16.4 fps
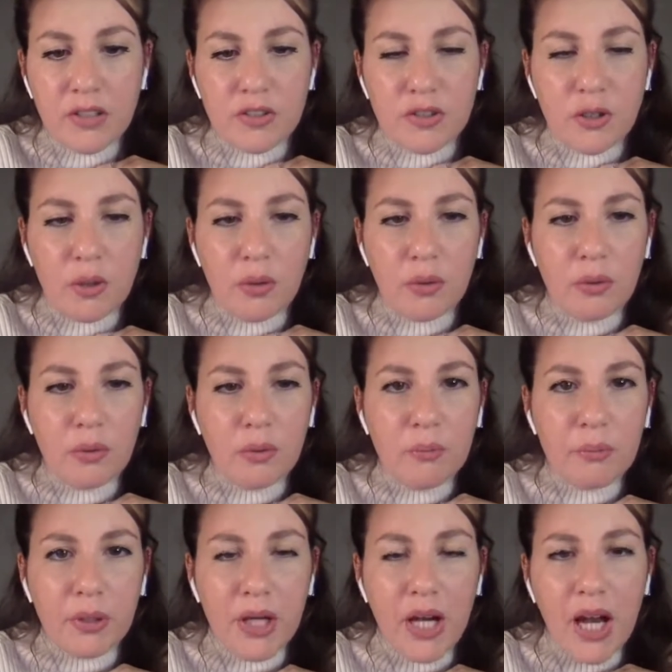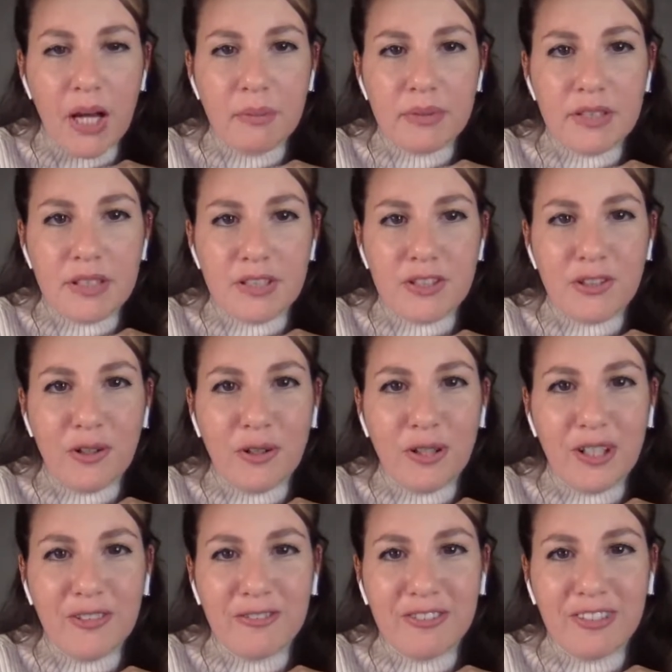So perhaps it's
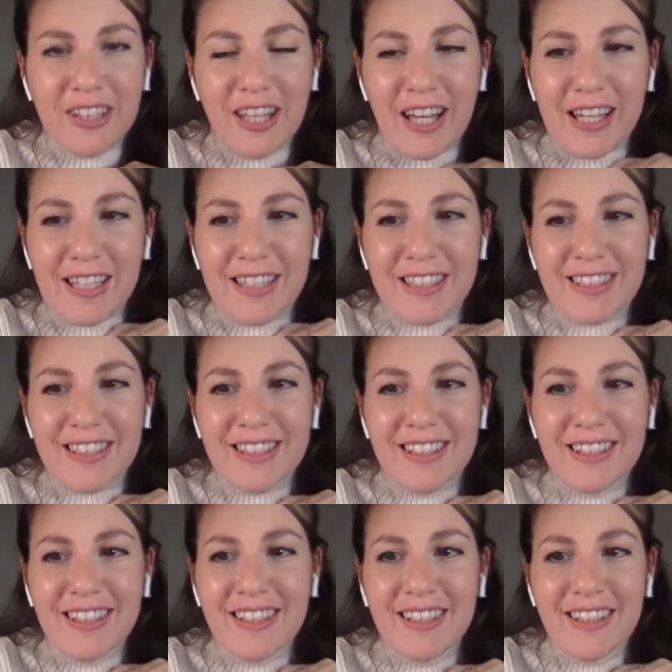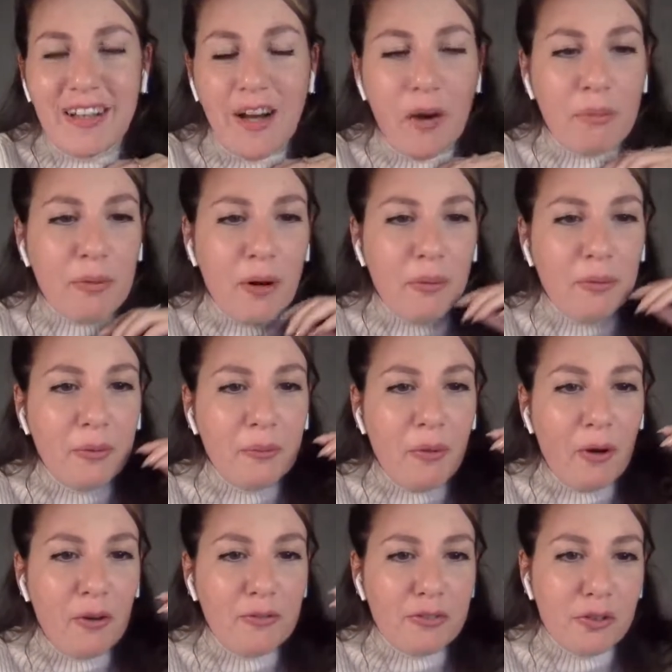not even like a
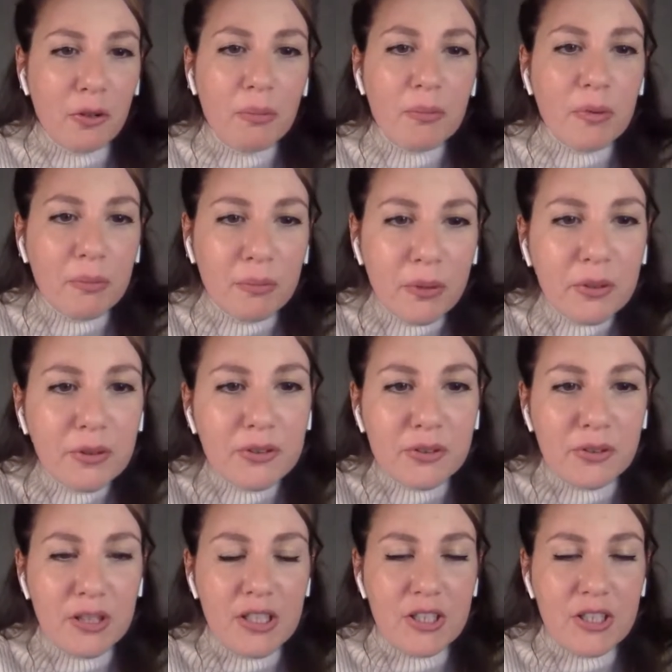problem of your proposal.